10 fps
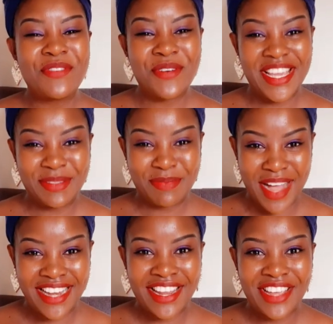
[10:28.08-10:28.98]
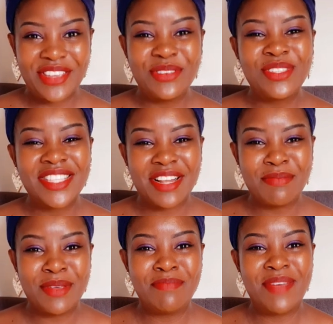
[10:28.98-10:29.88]
a white man, you'll tell
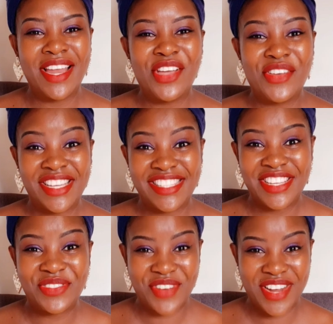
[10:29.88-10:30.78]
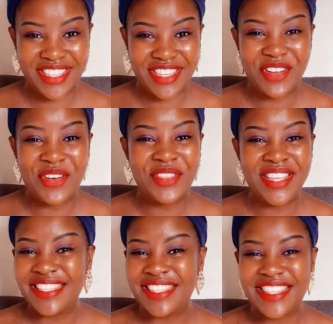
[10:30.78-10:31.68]
me, Bella, you're exaggerating, or
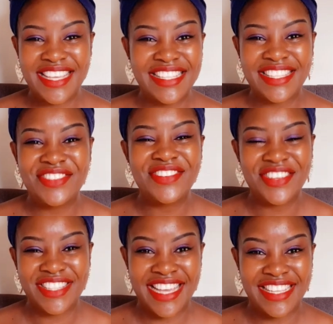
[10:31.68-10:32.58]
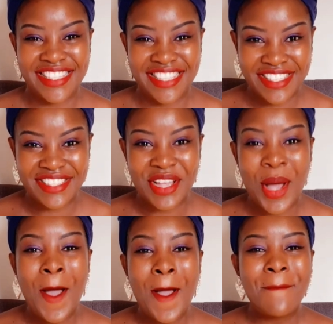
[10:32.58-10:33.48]
these things do not exist.
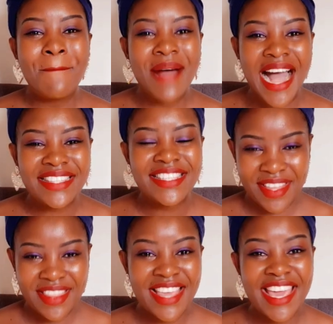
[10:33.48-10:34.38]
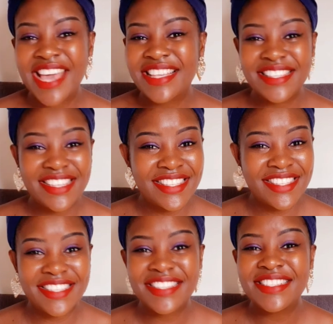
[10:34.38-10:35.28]
But they
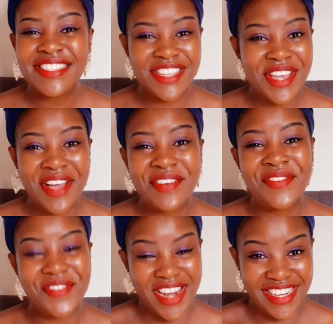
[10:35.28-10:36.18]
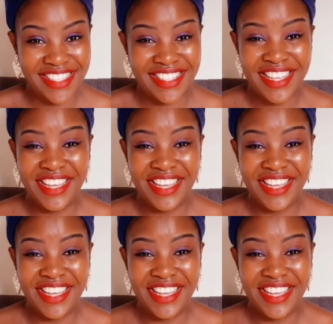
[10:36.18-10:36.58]
exist, dear friends.